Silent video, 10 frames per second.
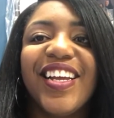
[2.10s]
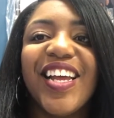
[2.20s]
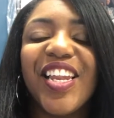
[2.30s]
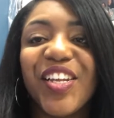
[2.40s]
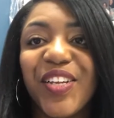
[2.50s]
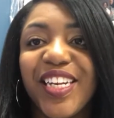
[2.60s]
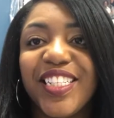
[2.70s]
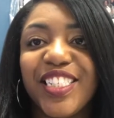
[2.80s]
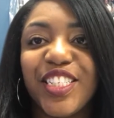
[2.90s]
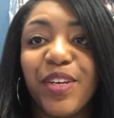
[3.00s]
Hello,
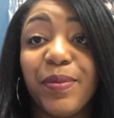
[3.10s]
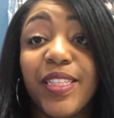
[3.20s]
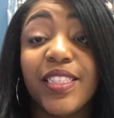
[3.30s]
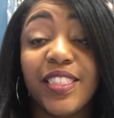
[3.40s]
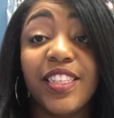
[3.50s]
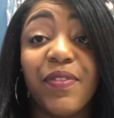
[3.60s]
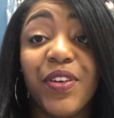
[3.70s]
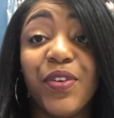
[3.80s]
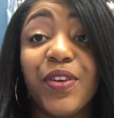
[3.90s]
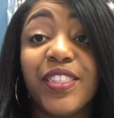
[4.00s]
ladies and gentlemen. This is
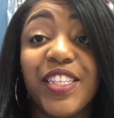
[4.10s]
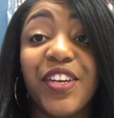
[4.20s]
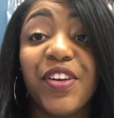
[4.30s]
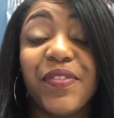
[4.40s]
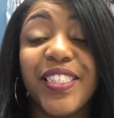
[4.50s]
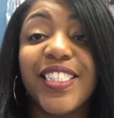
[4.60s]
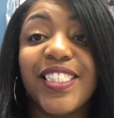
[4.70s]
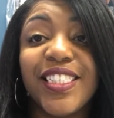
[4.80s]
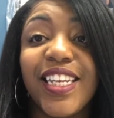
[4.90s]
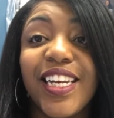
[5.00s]
Stephanie Hoyce, the owner of
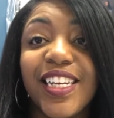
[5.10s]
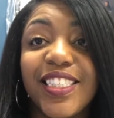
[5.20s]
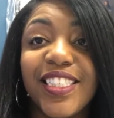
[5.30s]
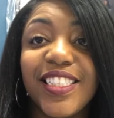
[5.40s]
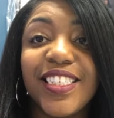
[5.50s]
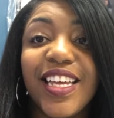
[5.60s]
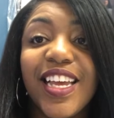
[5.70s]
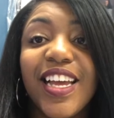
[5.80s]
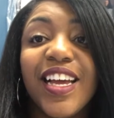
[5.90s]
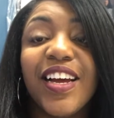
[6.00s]
Assistance at a Distance,
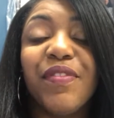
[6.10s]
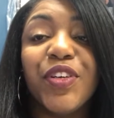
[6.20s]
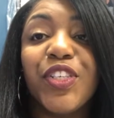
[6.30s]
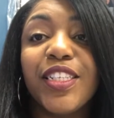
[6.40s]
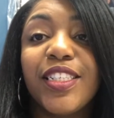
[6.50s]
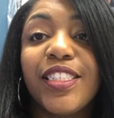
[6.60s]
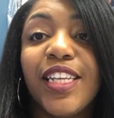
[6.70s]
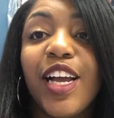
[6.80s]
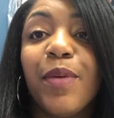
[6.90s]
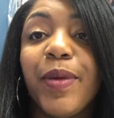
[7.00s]
a virtual
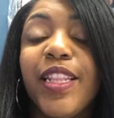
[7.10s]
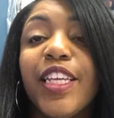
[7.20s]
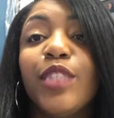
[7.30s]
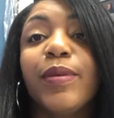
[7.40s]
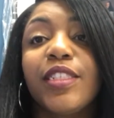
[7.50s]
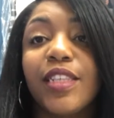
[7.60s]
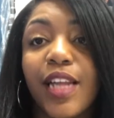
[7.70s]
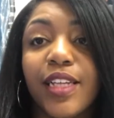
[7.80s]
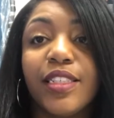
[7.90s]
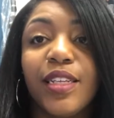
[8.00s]
assistant company that
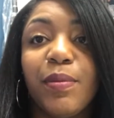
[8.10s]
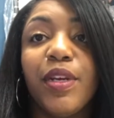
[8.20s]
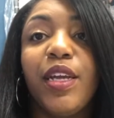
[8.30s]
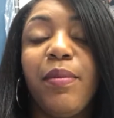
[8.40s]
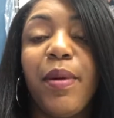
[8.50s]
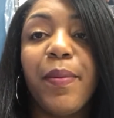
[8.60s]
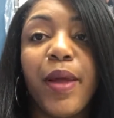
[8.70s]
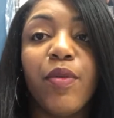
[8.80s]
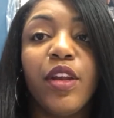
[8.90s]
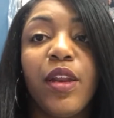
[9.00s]
specializes in bookkeeping,
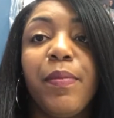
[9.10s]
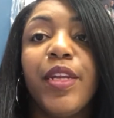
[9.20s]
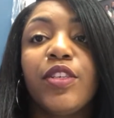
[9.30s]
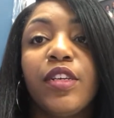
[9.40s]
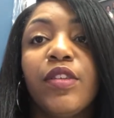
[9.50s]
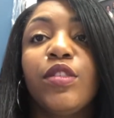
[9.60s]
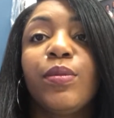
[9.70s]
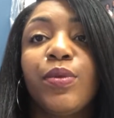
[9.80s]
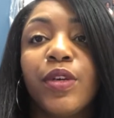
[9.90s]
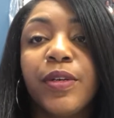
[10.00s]
payroll, and administrative
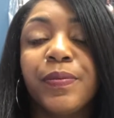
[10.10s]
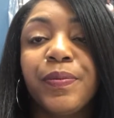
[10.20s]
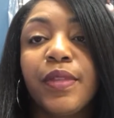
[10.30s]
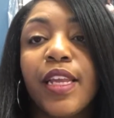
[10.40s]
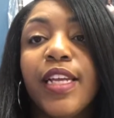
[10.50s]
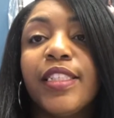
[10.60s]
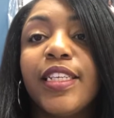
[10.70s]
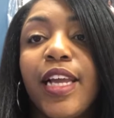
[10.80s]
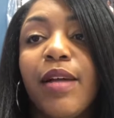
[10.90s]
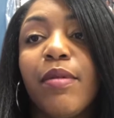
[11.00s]
support.
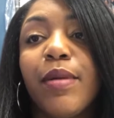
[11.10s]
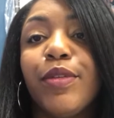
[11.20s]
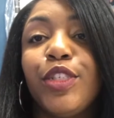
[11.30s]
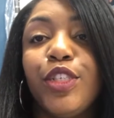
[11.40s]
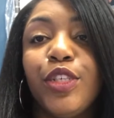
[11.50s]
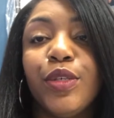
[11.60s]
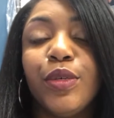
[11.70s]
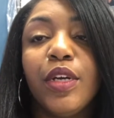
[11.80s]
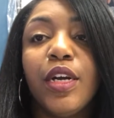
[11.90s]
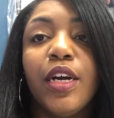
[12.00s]
Today, I'm coming to you
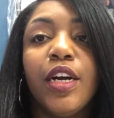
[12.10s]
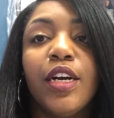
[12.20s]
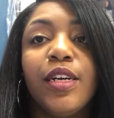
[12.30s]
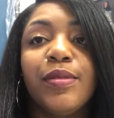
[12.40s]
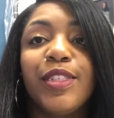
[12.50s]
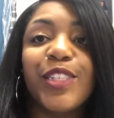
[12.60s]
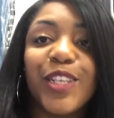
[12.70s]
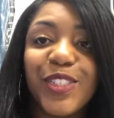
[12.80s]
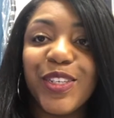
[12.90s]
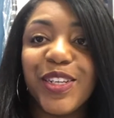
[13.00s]
to
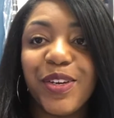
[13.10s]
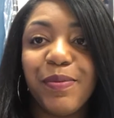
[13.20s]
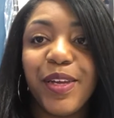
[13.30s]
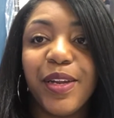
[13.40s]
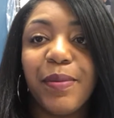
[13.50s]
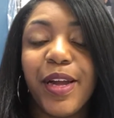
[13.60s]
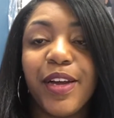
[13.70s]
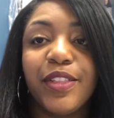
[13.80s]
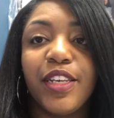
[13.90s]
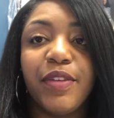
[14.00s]
talk to you a little bit
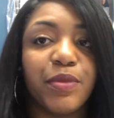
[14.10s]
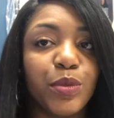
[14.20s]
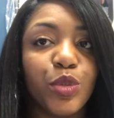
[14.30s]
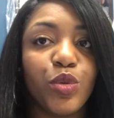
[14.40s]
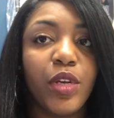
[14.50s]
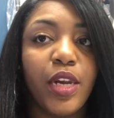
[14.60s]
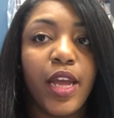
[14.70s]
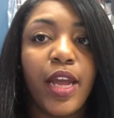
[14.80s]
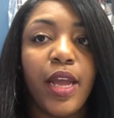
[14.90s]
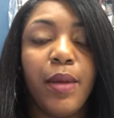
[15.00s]
about the difference between
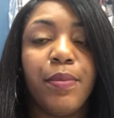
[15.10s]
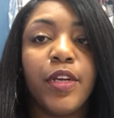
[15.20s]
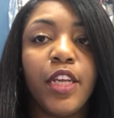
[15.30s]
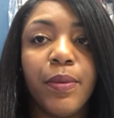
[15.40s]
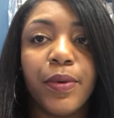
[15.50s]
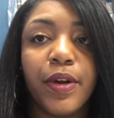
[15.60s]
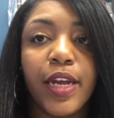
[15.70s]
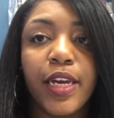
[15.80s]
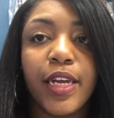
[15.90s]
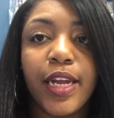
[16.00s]
a bookkeeper
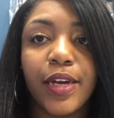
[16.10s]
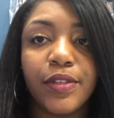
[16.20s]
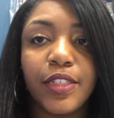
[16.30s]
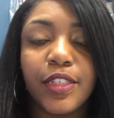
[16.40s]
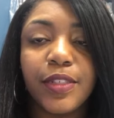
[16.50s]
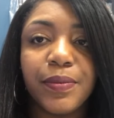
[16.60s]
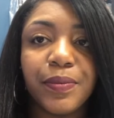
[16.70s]
and an accountant,